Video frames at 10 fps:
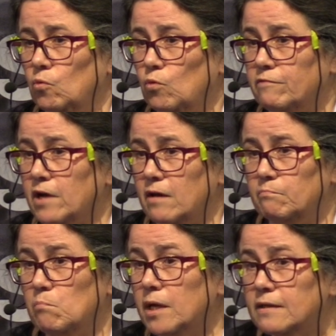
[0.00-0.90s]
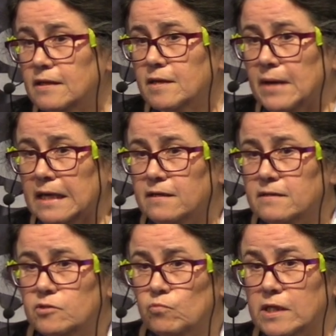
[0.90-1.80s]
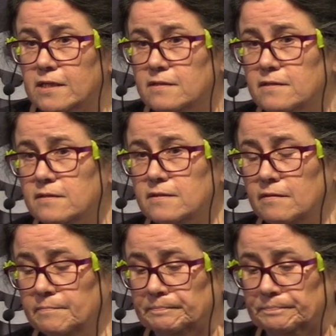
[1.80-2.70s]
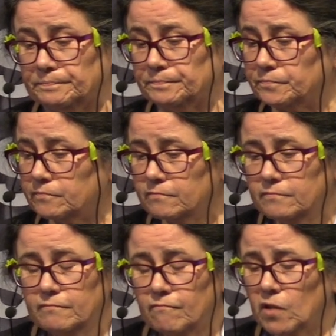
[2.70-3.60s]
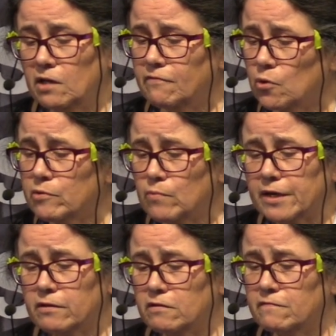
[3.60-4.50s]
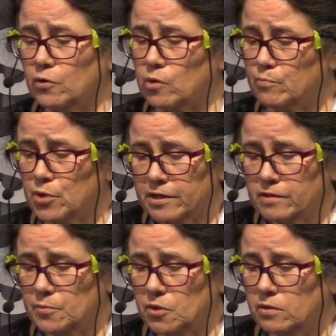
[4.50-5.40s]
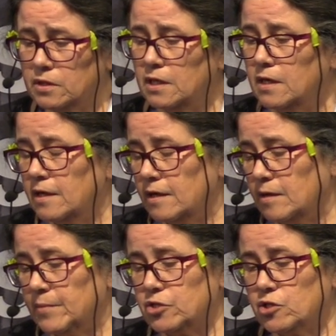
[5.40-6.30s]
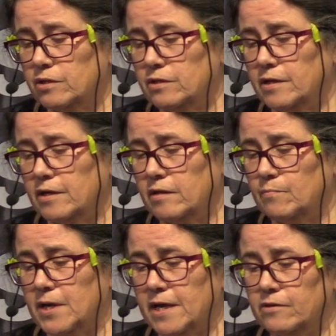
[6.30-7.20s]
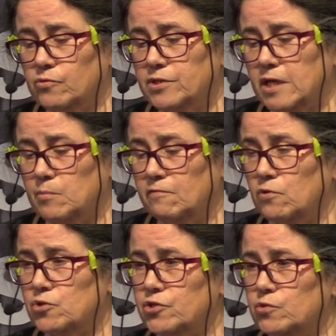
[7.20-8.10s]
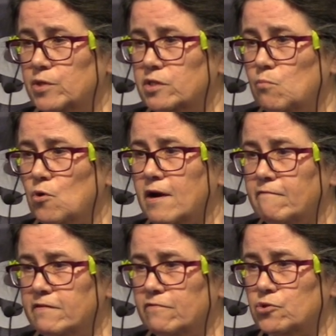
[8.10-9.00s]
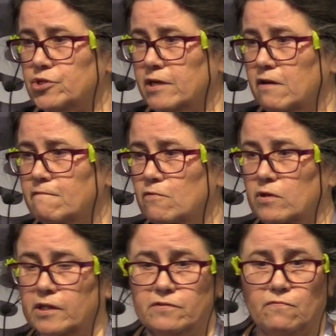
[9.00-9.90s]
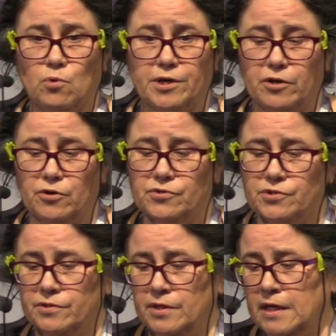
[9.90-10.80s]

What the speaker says: We've got monthly maintenance releases, very regular, very predictable. I mentioned the biannual stable versions. We support every version now for at least 4 years.